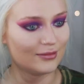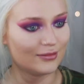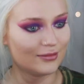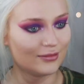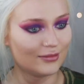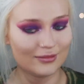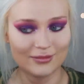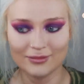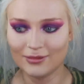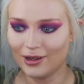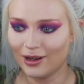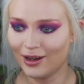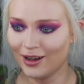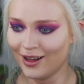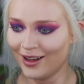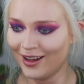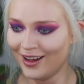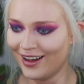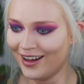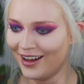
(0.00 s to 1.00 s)

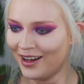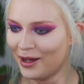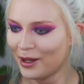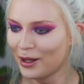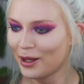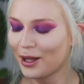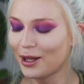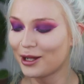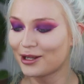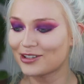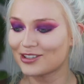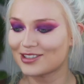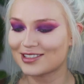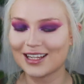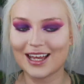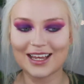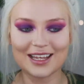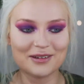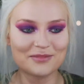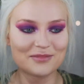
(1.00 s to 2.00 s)
Looks
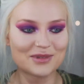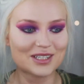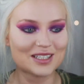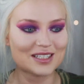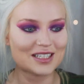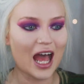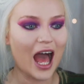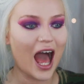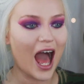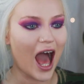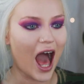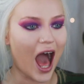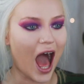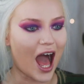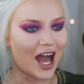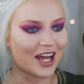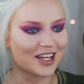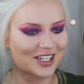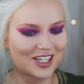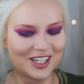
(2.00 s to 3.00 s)
like a
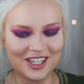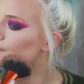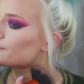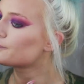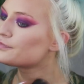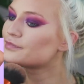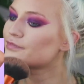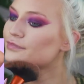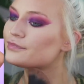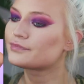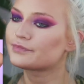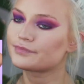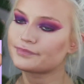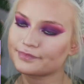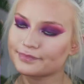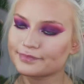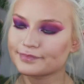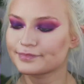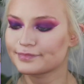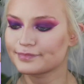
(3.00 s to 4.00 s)
mustache. Instead of
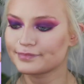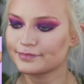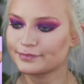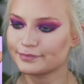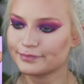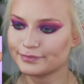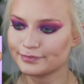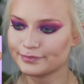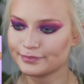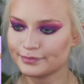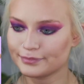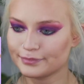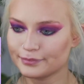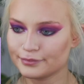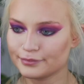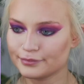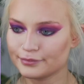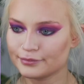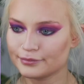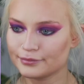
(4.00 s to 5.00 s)
contouring my cheeks and
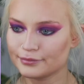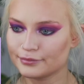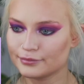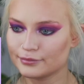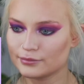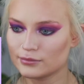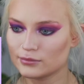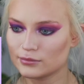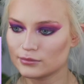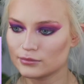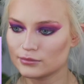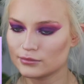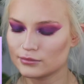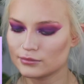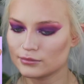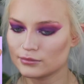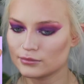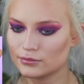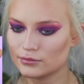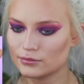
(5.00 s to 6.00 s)
stuff, I'm just gonna
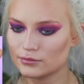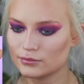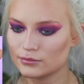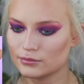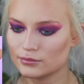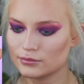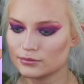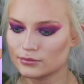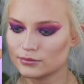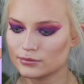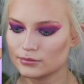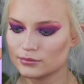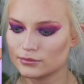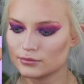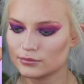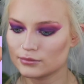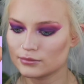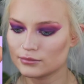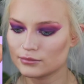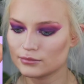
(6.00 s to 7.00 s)
do a
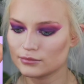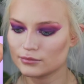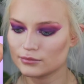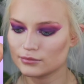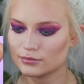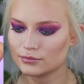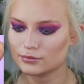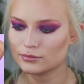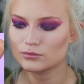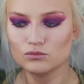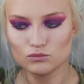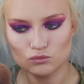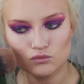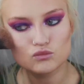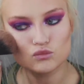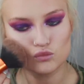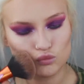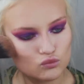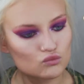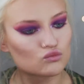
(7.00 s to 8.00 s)
subtle bronze
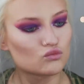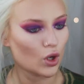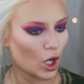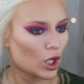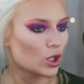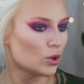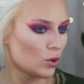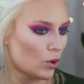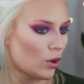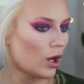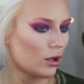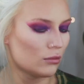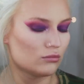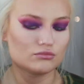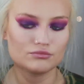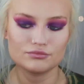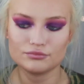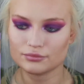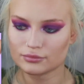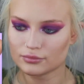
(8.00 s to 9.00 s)
because the eyes are
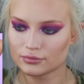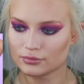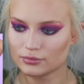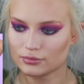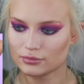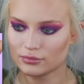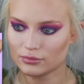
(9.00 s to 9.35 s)
already kind of